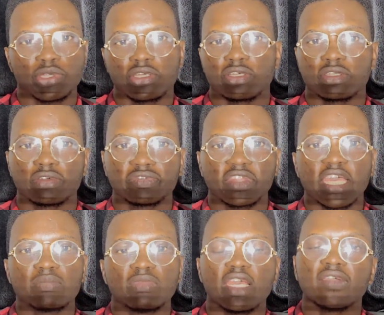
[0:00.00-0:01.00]
period of
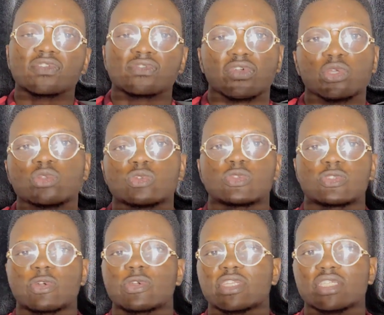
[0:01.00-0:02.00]
time left for you to
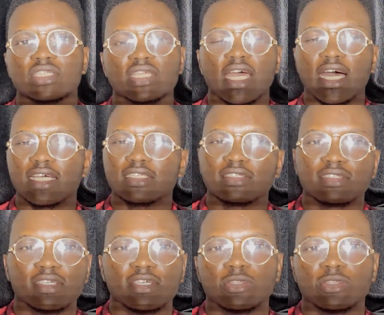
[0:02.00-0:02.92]
study, and